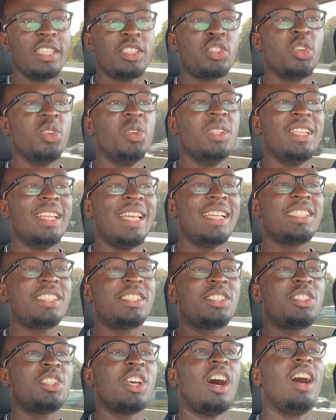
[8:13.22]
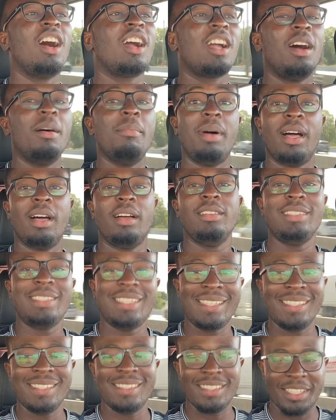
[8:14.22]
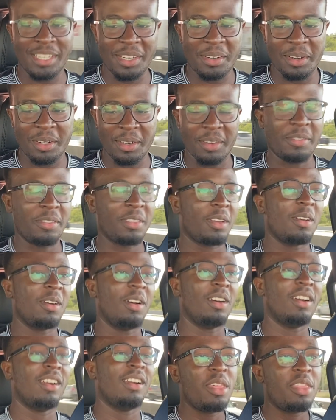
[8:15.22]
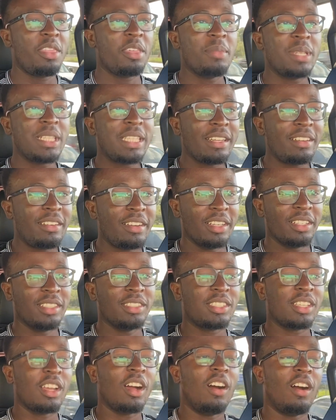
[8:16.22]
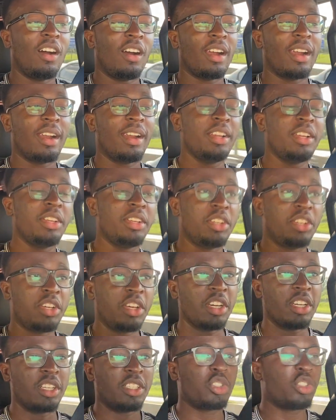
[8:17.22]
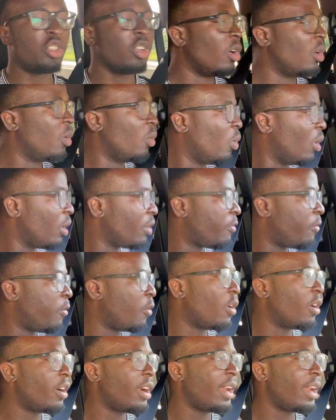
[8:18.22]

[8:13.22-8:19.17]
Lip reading: so let's talk about the interior of the car. The materials are good. So what Ford